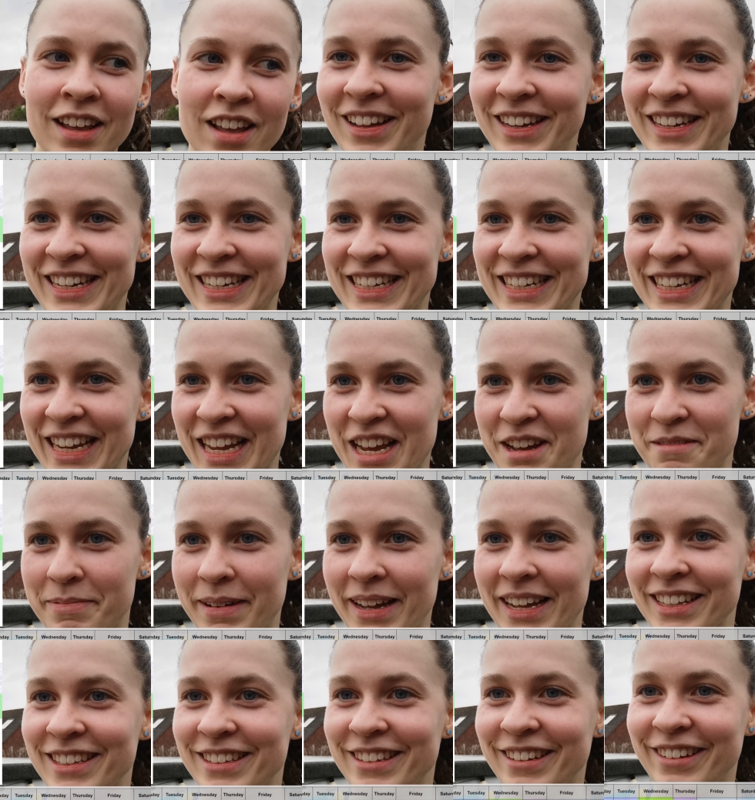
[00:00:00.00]
I need to get
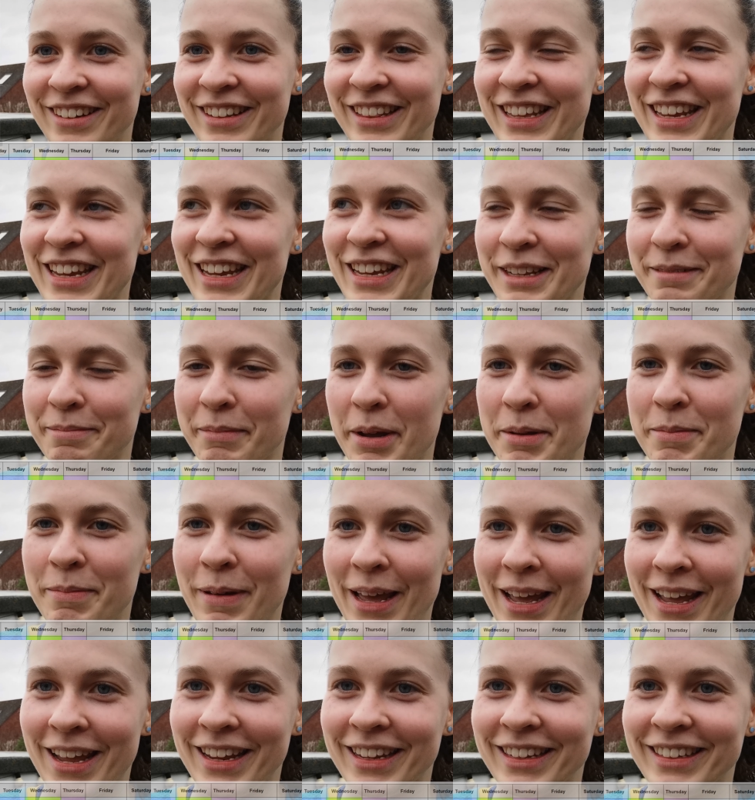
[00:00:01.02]
better at these, my
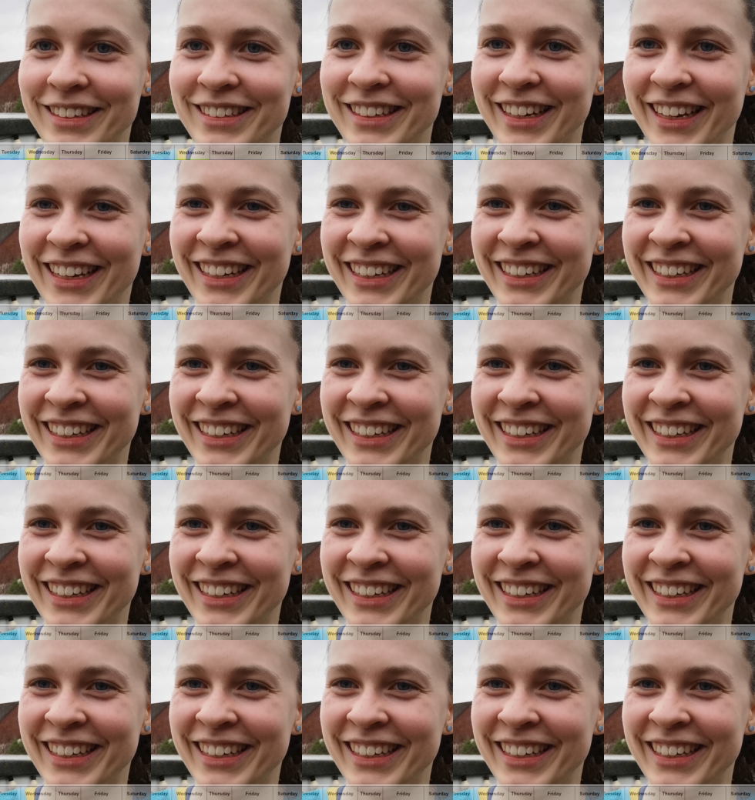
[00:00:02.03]
pace.